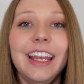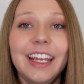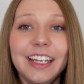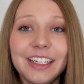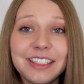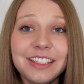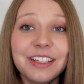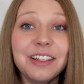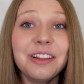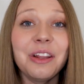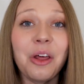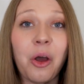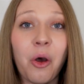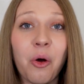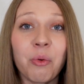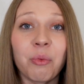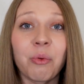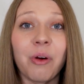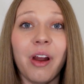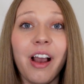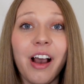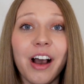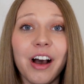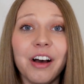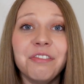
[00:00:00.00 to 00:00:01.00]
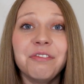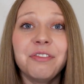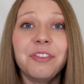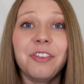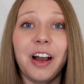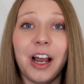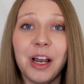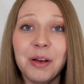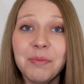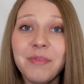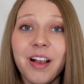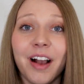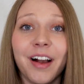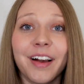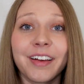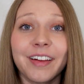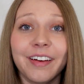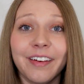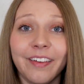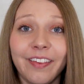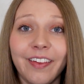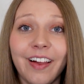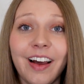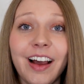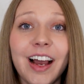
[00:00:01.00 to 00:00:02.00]
It's a little rough, I'm not
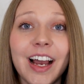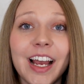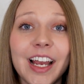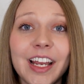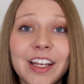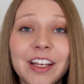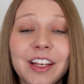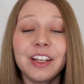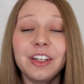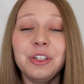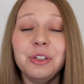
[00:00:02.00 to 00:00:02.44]
gonna lie.